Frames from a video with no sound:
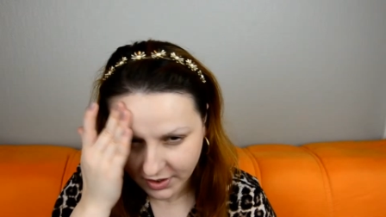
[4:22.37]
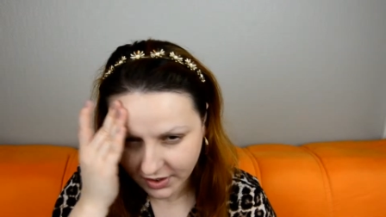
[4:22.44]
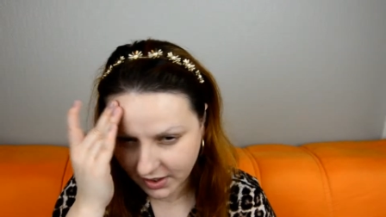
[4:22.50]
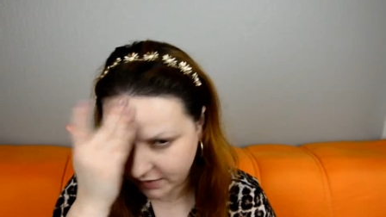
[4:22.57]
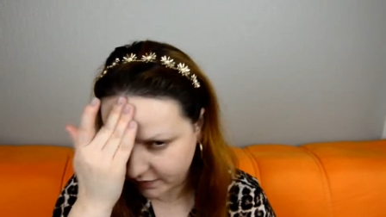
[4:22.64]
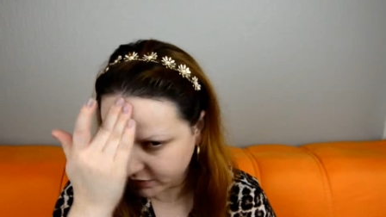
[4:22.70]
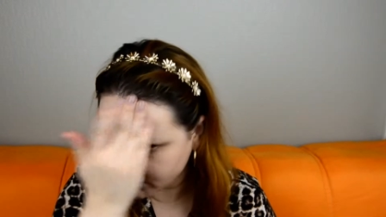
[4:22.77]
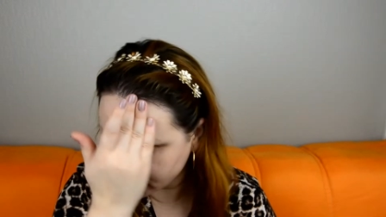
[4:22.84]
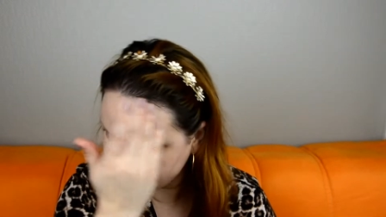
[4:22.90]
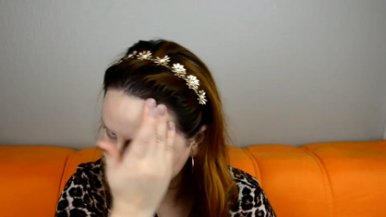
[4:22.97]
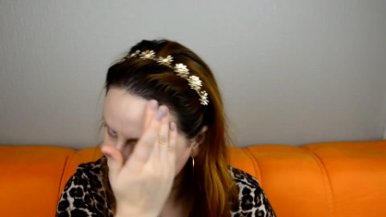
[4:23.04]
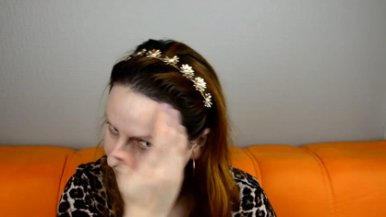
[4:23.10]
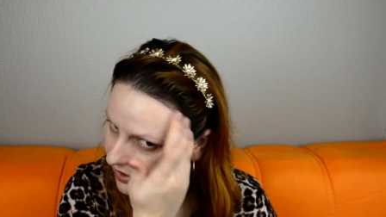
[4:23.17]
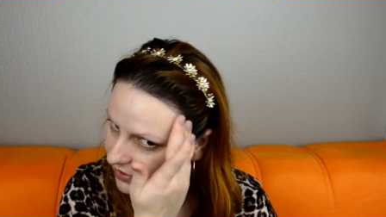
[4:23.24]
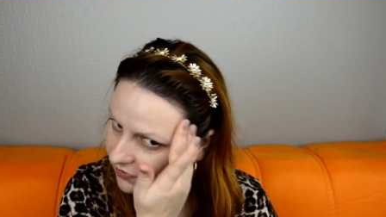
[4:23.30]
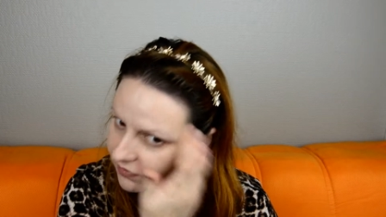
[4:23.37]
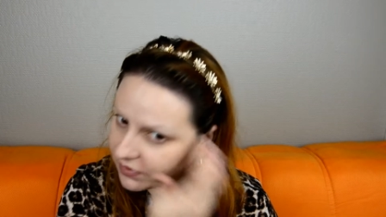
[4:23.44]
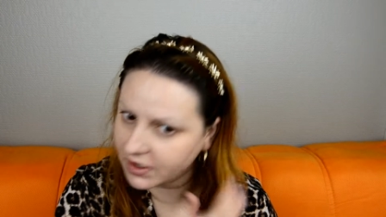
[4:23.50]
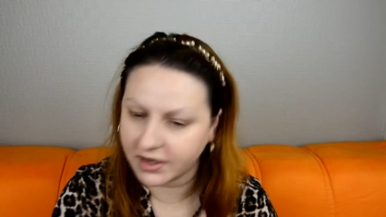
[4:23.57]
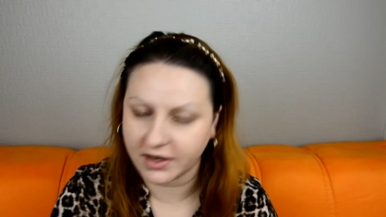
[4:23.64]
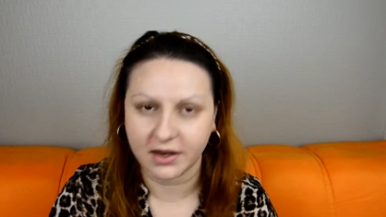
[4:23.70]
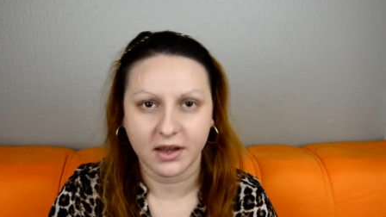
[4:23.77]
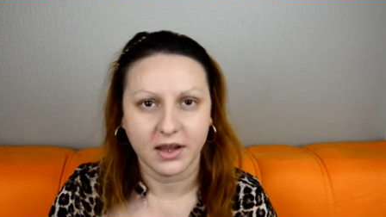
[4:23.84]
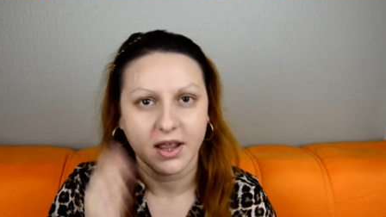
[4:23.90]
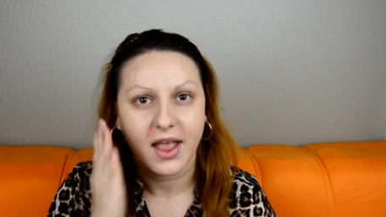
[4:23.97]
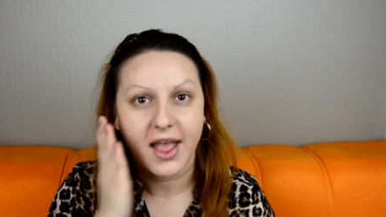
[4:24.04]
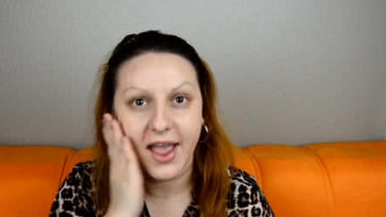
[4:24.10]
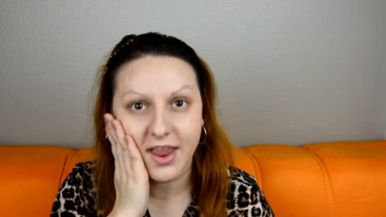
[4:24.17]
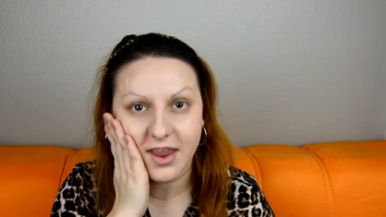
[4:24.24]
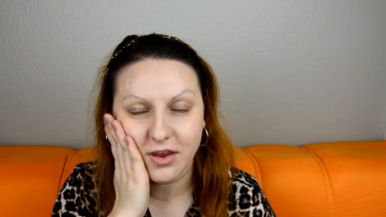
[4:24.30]
i have one strange feeling
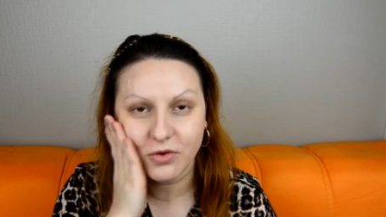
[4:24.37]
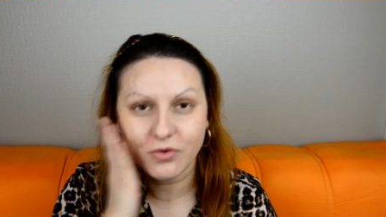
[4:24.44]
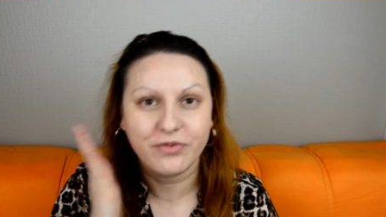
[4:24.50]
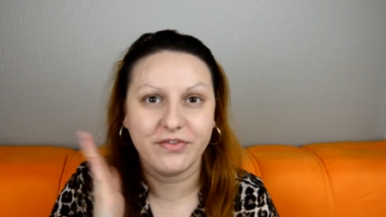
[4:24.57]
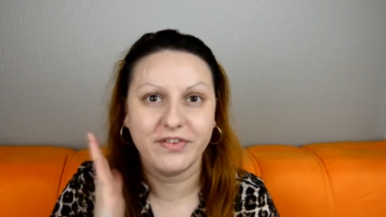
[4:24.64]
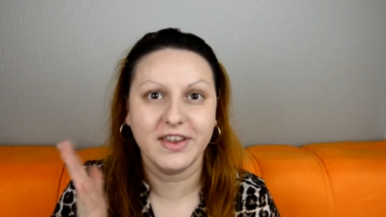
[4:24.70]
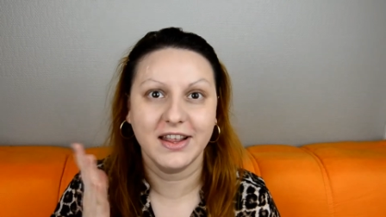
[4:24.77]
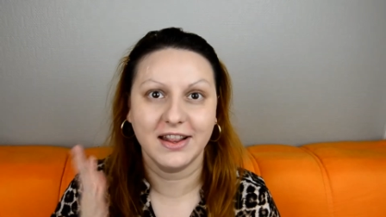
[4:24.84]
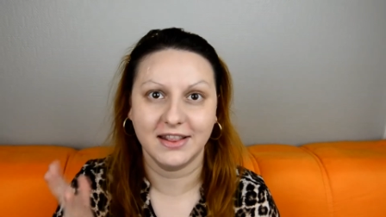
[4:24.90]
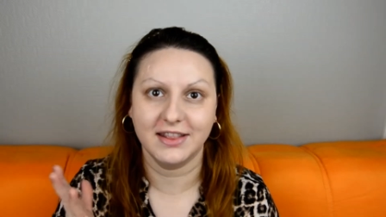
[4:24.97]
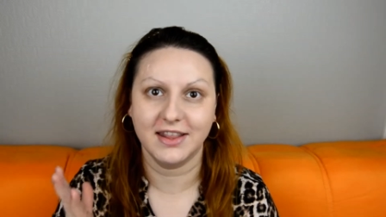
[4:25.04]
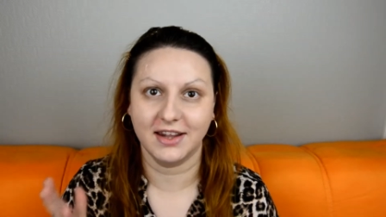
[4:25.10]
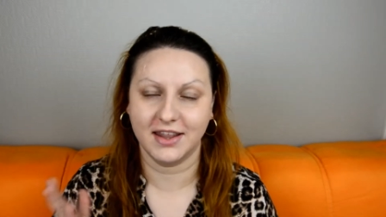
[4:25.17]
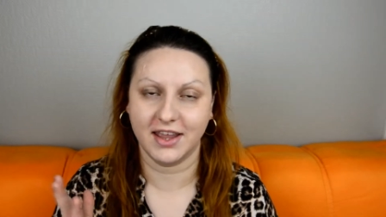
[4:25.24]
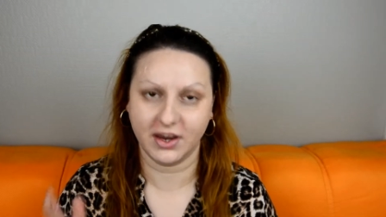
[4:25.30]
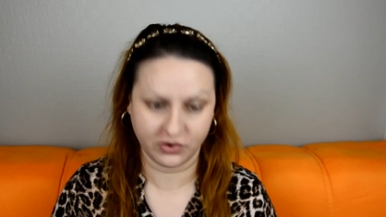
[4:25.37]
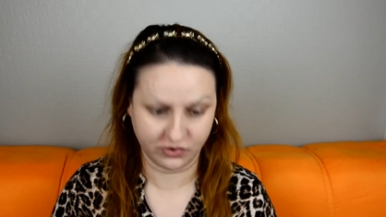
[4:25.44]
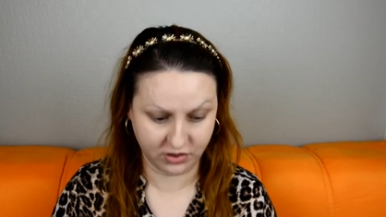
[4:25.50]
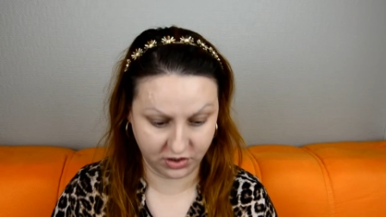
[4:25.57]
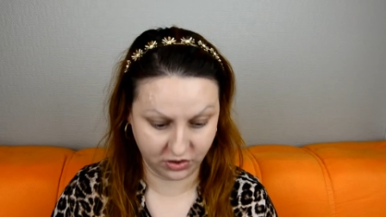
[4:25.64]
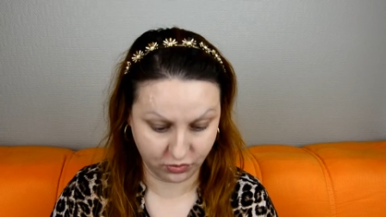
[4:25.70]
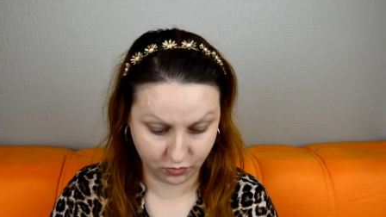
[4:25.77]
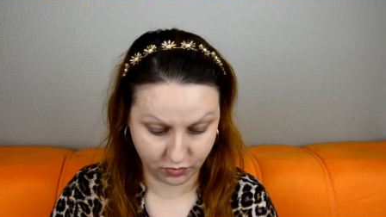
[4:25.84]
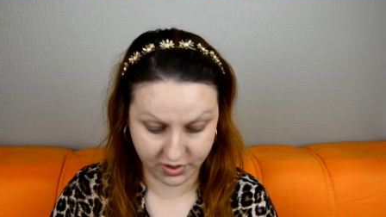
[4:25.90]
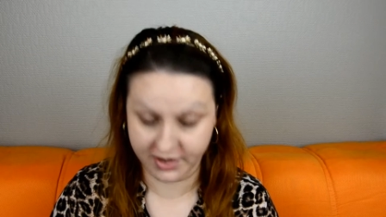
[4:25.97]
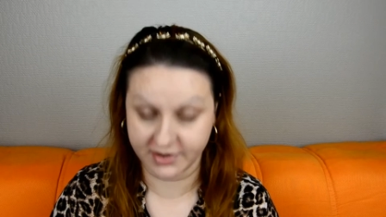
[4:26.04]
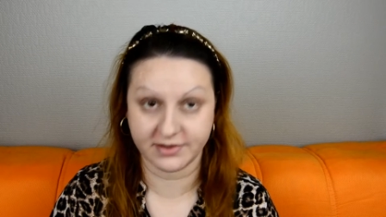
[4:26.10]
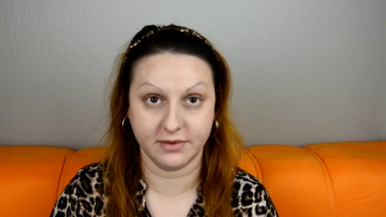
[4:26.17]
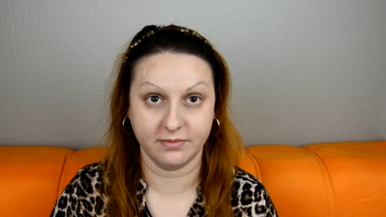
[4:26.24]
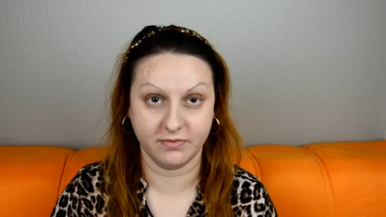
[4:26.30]
I, you feel that actually you wear
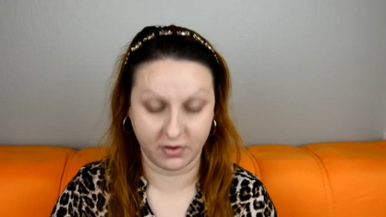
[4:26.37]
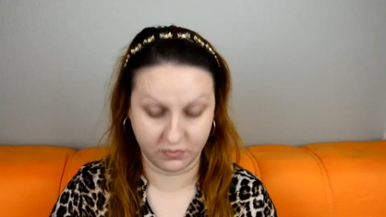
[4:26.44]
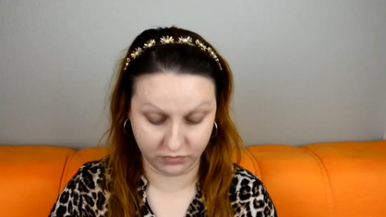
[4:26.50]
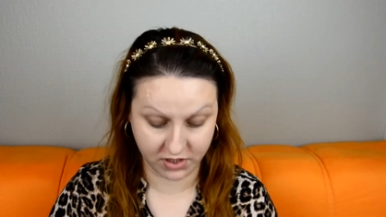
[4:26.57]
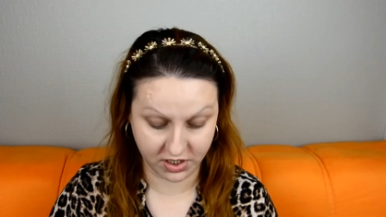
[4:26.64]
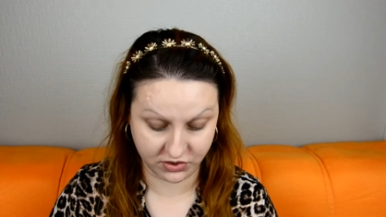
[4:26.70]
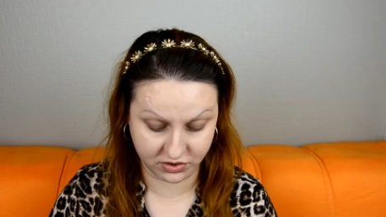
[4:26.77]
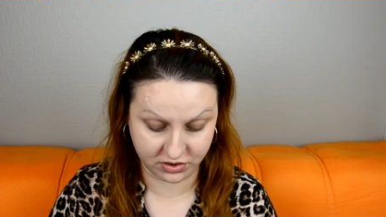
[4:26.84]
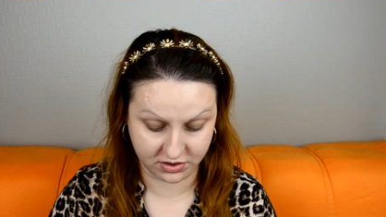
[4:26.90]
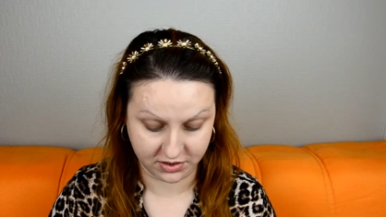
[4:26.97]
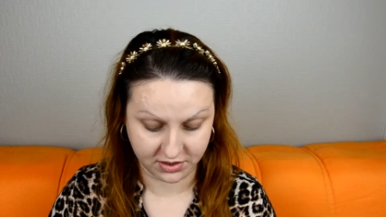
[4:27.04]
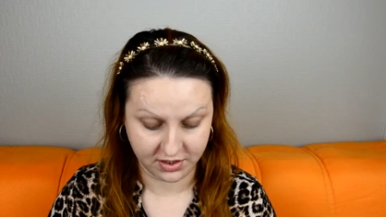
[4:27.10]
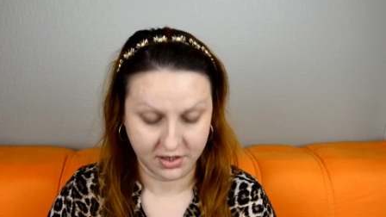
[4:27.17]
some foundation